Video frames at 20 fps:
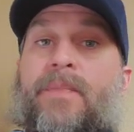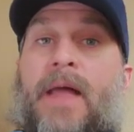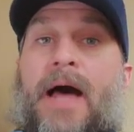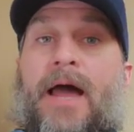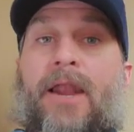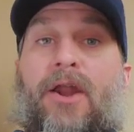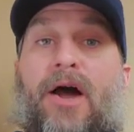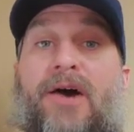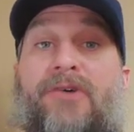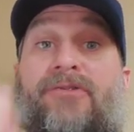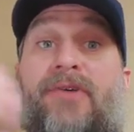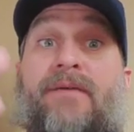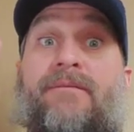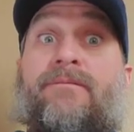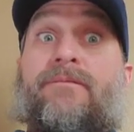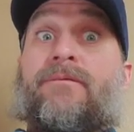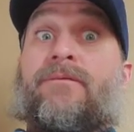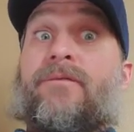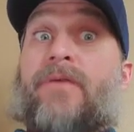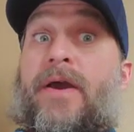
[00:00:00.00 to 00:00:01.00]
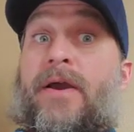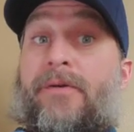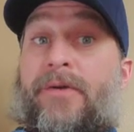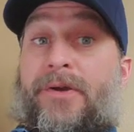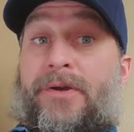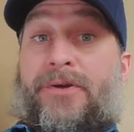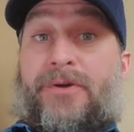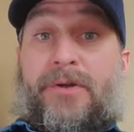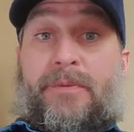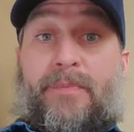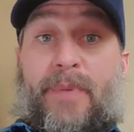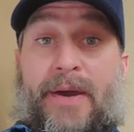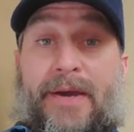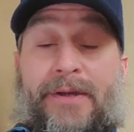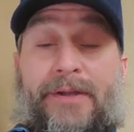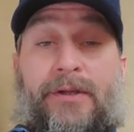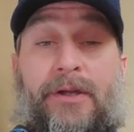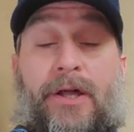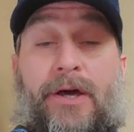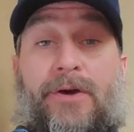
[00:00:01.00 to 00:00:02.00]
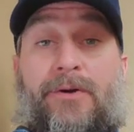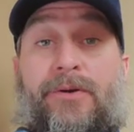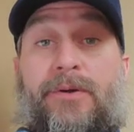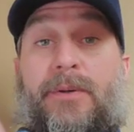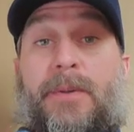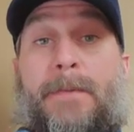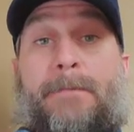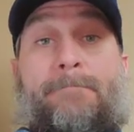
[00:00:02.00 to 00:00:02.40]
I lost a very good paying load.